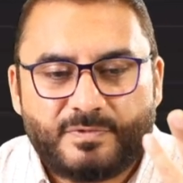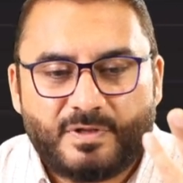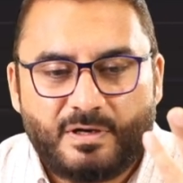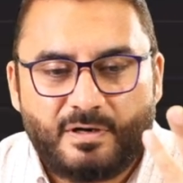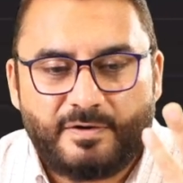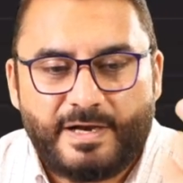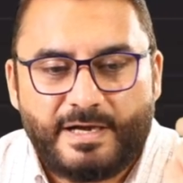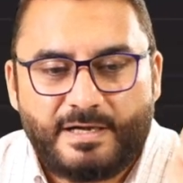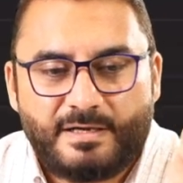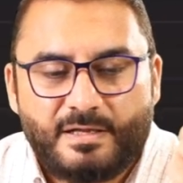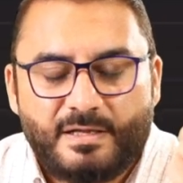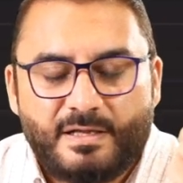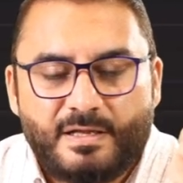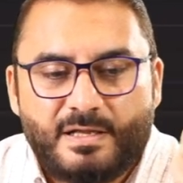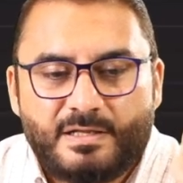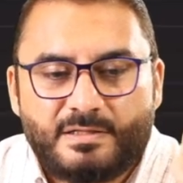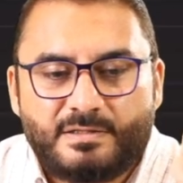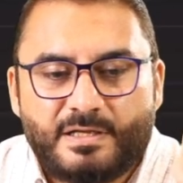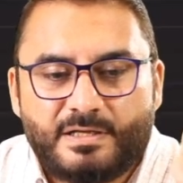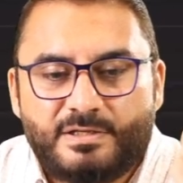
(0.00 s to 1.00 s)
All right,
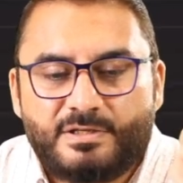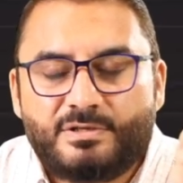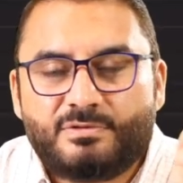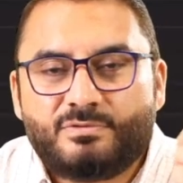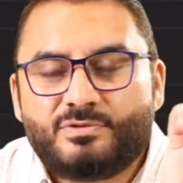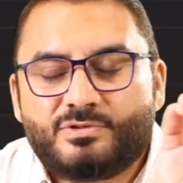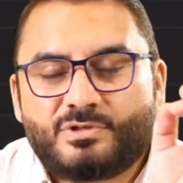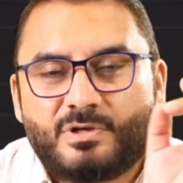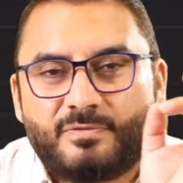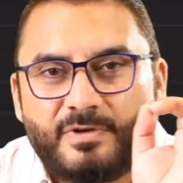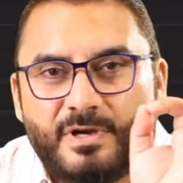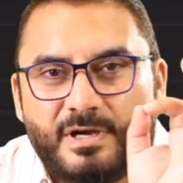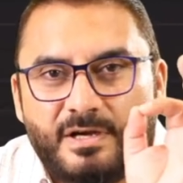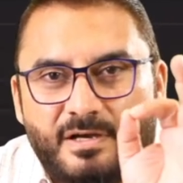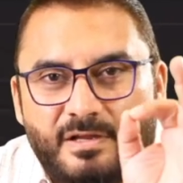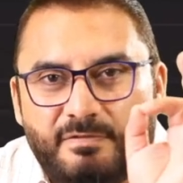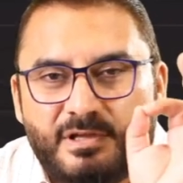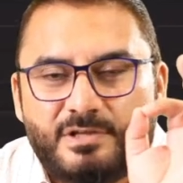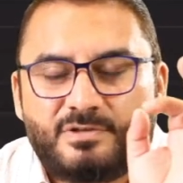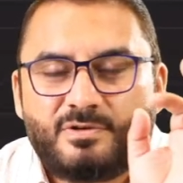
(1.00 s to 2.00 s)
the use of
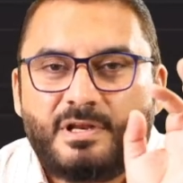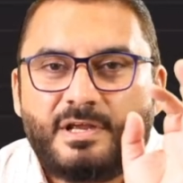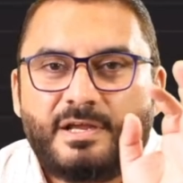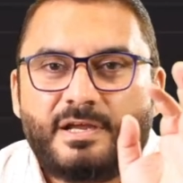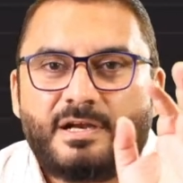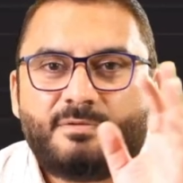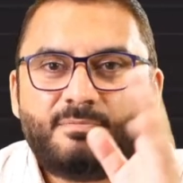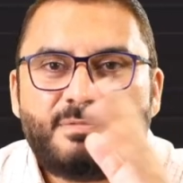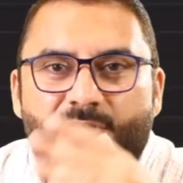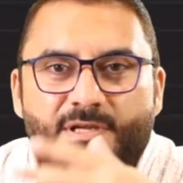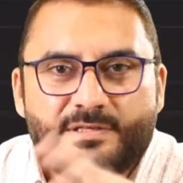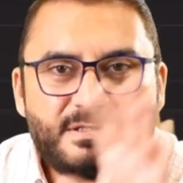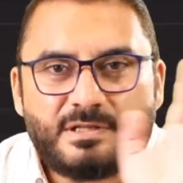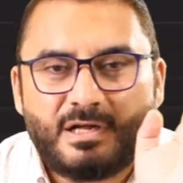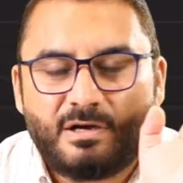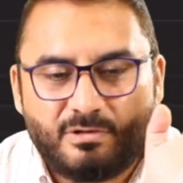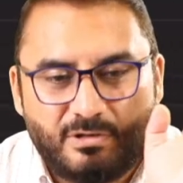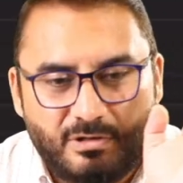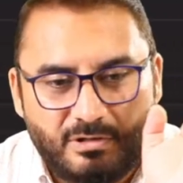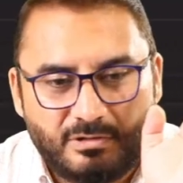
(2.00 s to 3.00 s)
individual A and B is
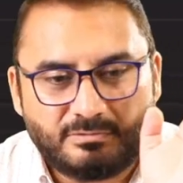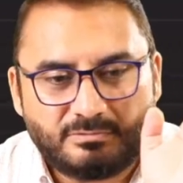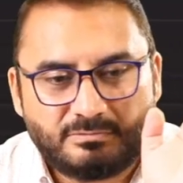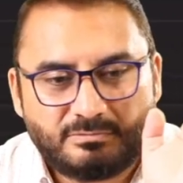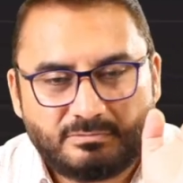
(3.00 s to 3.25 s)
now gone.